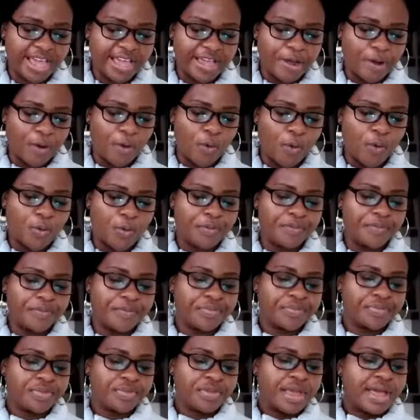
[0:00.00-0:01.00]
I go.
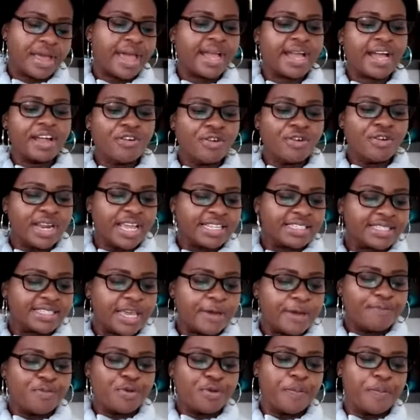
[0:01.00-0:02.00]
I cannot
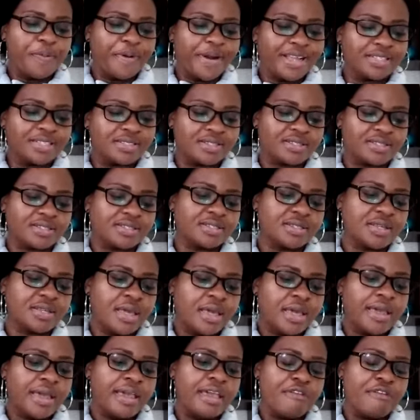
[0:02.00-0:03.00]
escape your presence.
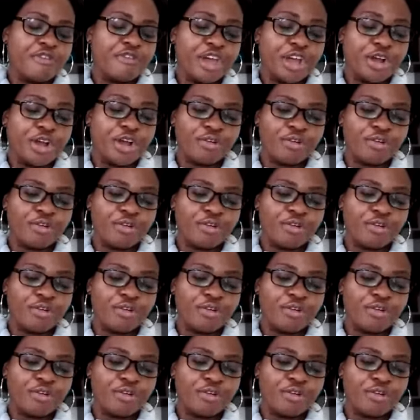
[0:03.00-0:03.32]
If I